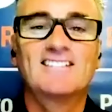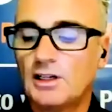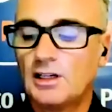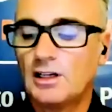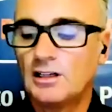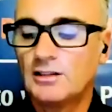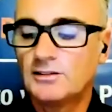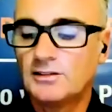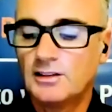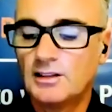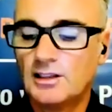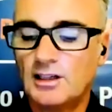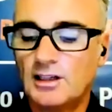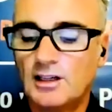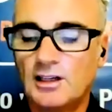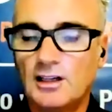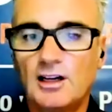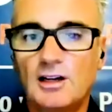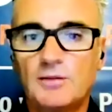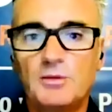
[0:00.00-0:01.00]
I,
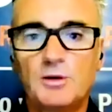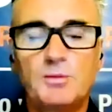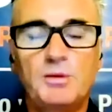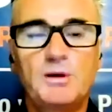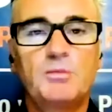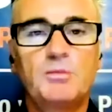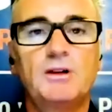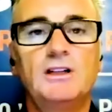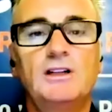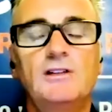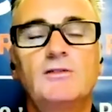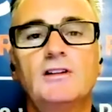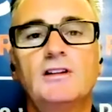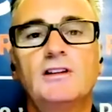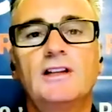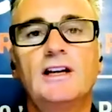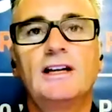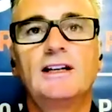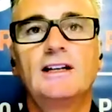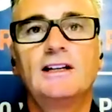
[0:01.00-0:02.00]
I, am a big believer in
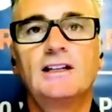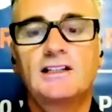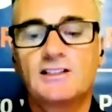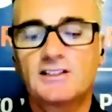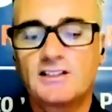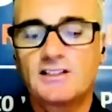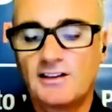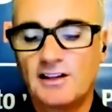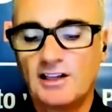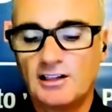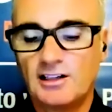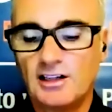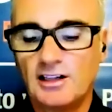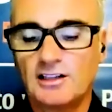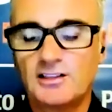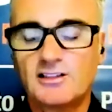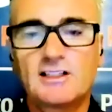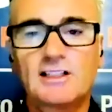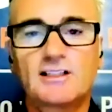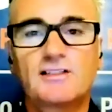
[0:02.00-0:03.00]
that, and because I think,
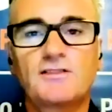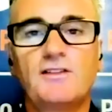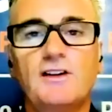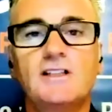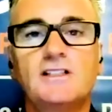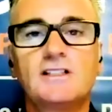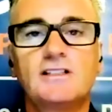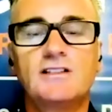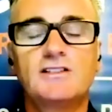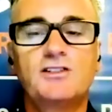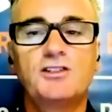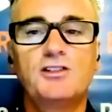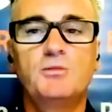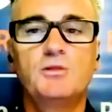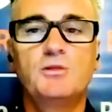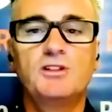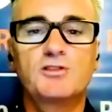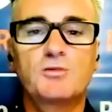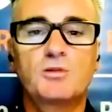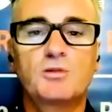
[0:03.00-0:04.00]
because uh, let's face it, as
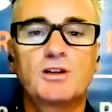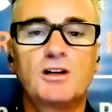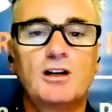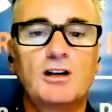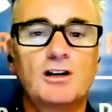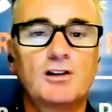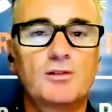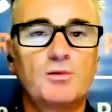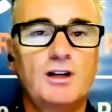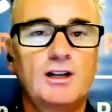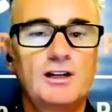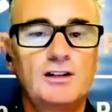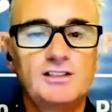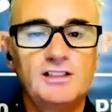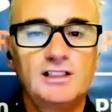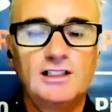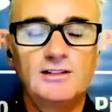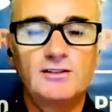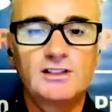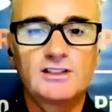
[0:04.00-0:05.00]
humans, we're hardwired to
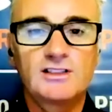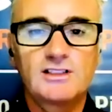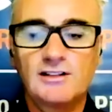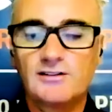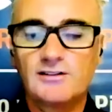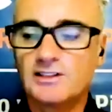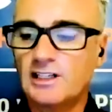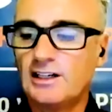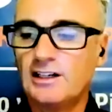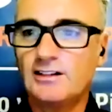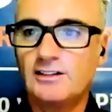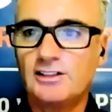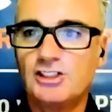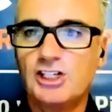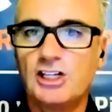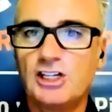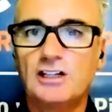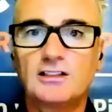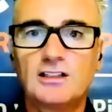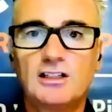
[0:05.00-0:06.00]
give ourselves get out of
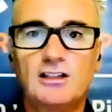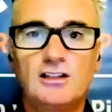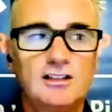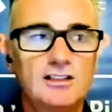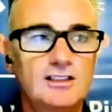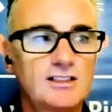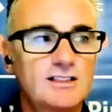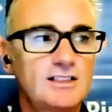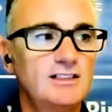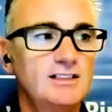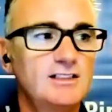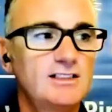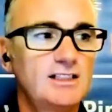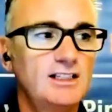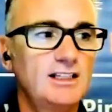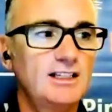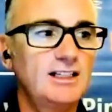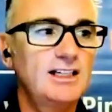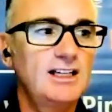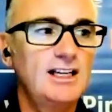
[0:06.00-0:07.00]
jail cards and
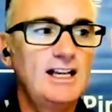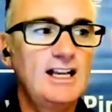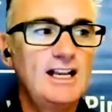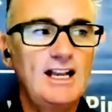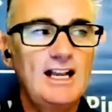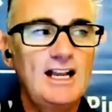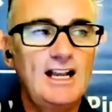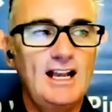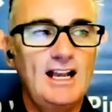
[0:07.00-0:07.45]
uh, yeah.